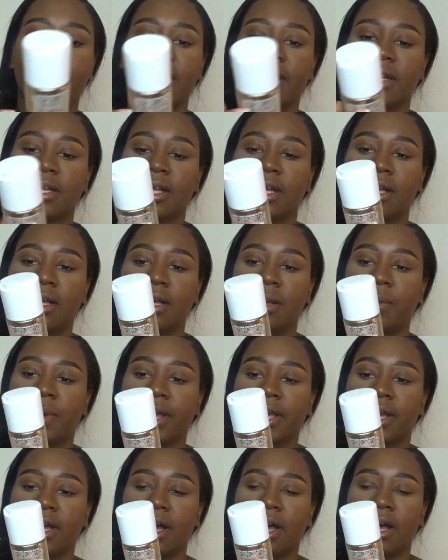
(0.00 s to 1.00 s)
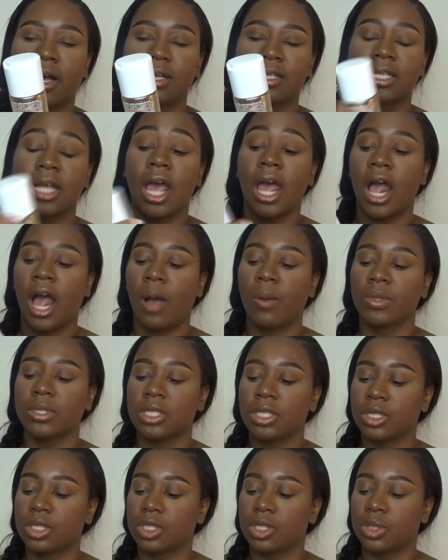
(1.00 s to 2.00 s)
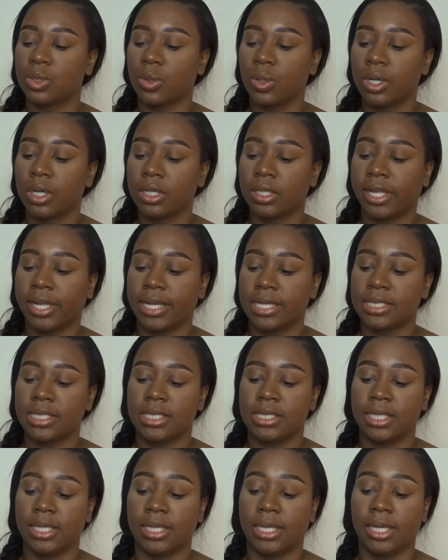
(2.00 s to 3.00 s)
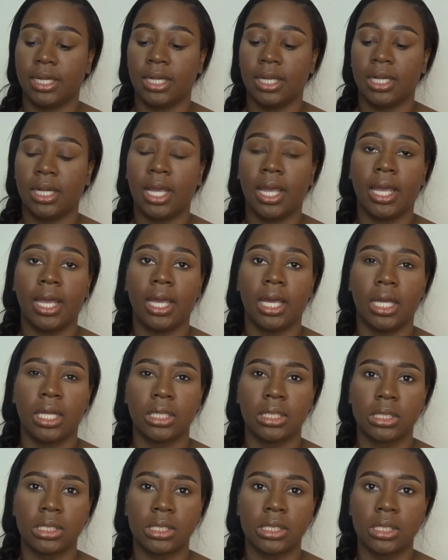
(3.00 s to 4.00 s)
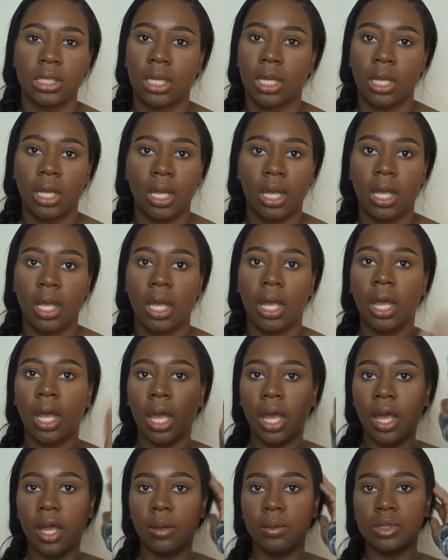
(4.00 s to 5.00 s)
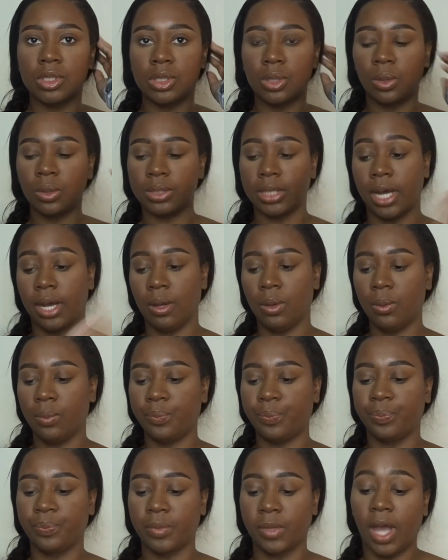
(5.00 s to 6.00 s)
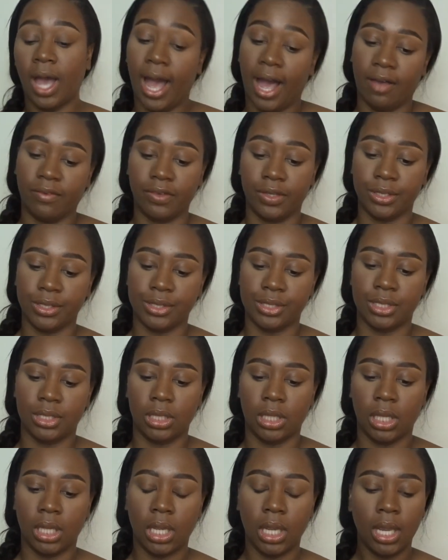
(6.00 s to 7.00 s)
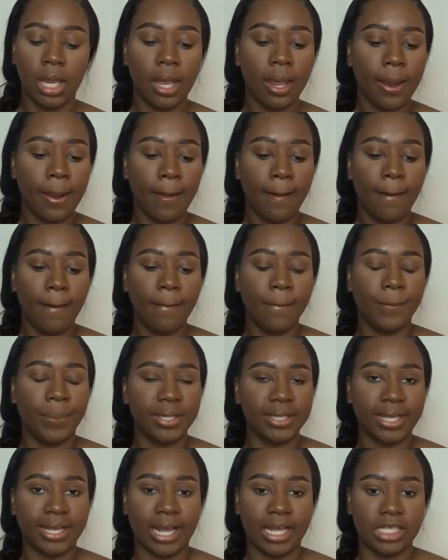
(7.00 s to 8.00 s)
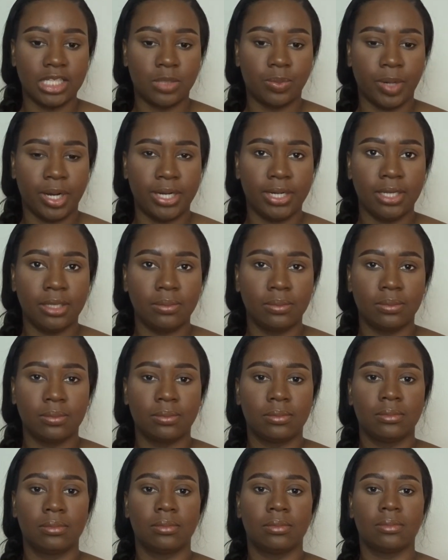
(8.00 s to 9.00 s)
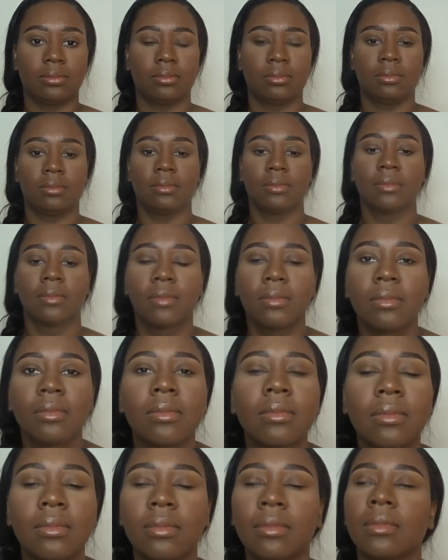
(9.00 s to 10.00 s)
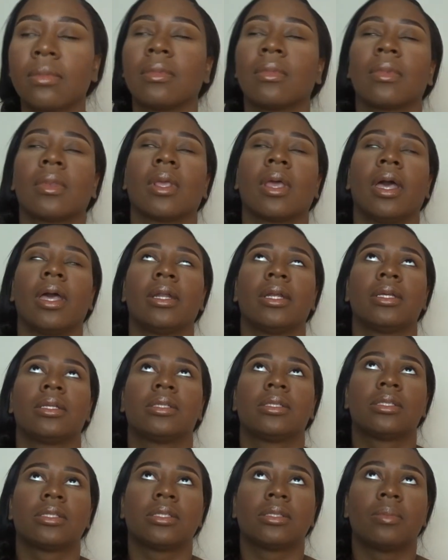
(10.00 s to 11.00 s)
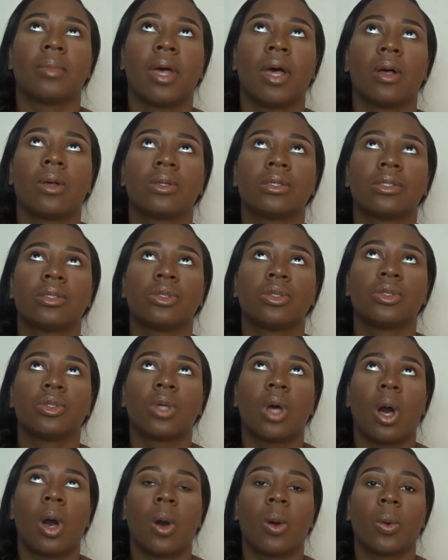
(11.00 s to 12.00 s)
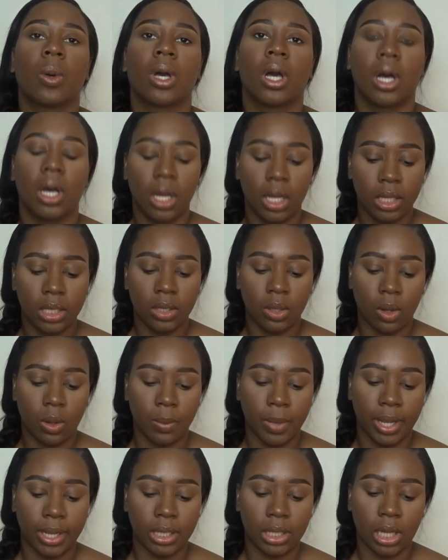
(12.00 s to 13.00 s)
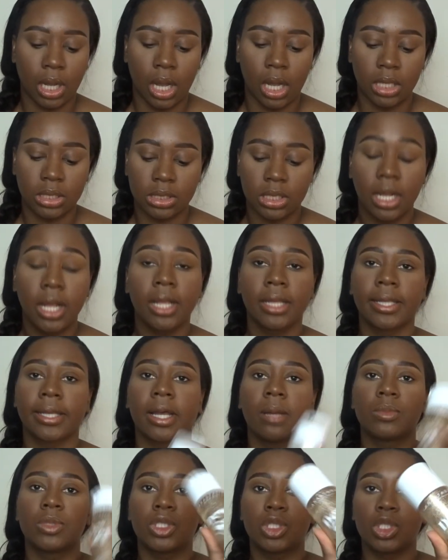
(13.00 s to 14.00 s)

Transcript: and oh my gosh. I went to the store, like I said, to get it, and it was sold out, obviously. But, like, I sprayed it, and it smells so good. Oh my gosh. Like, I'm